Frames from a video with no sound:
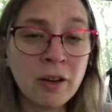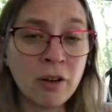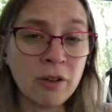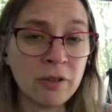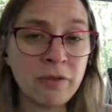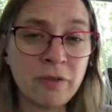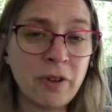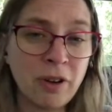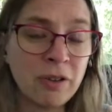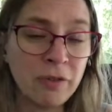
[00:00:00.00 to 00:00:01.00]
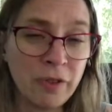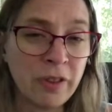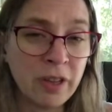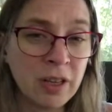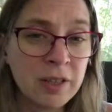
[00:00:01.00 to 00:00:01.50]
all of the
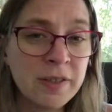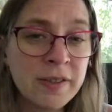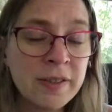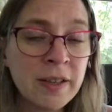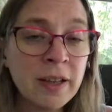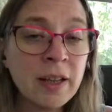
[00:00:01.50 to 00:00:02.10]
things,